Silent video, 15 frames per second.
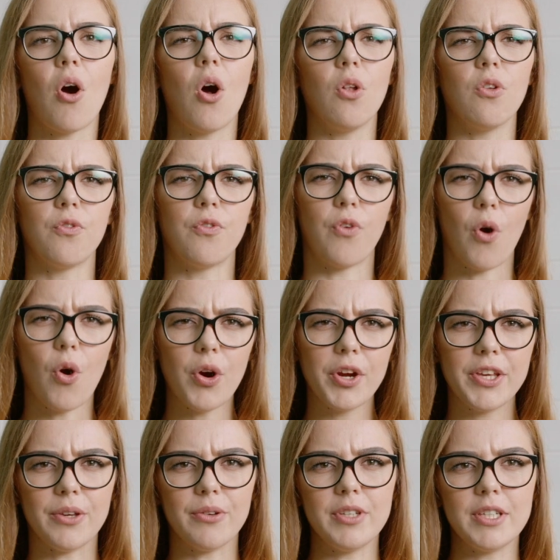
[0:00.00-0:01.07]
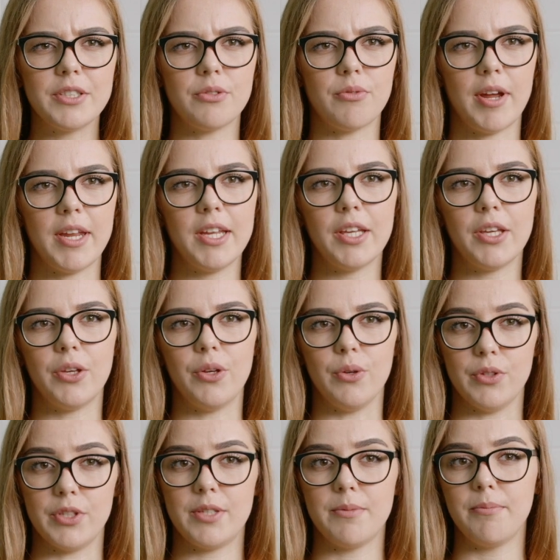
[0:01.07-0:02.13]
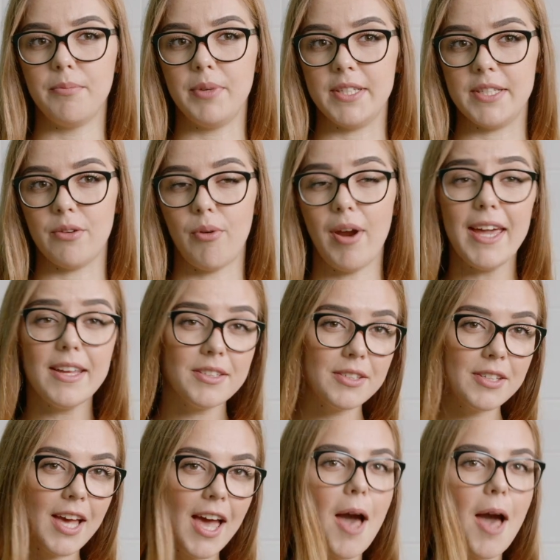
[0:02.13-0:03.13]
all 4 unit training queues busy, right?